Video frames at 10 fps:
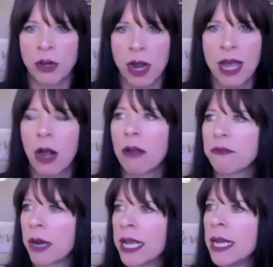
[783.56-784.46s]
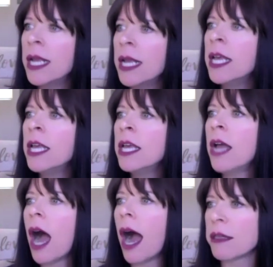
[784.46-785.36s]
your head off, right?
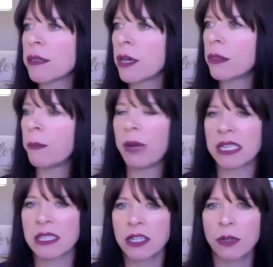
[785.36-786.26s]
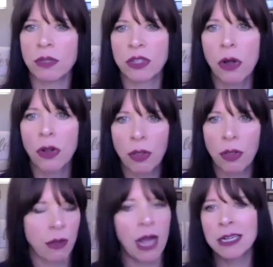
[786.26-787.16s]
I think the best thing to do,
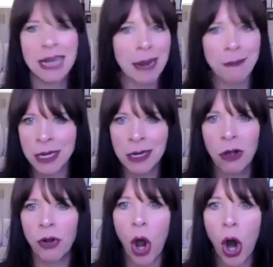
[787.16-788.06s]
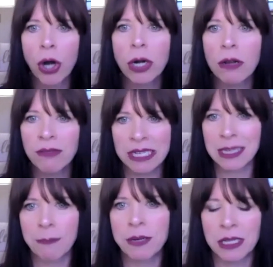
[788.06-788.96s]
I've named it Art of
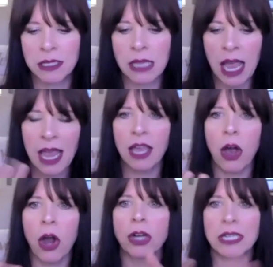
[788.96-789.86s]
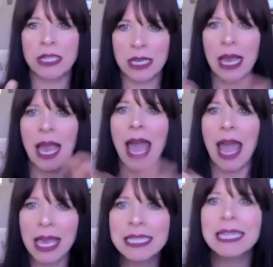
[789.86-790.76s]
Acceptance, A-R-T.
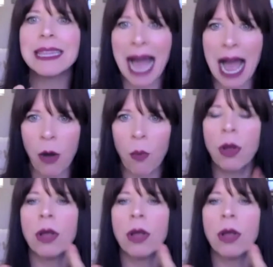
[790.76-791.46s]
A is allow,